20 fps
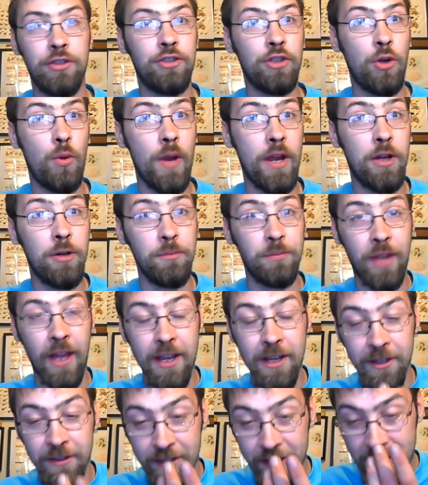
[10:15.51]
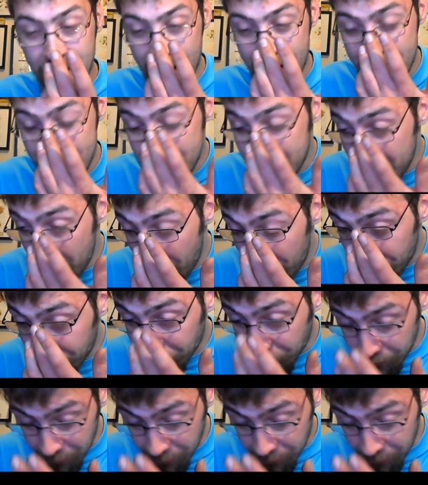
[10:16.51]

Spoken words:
Just a quick update on the taste.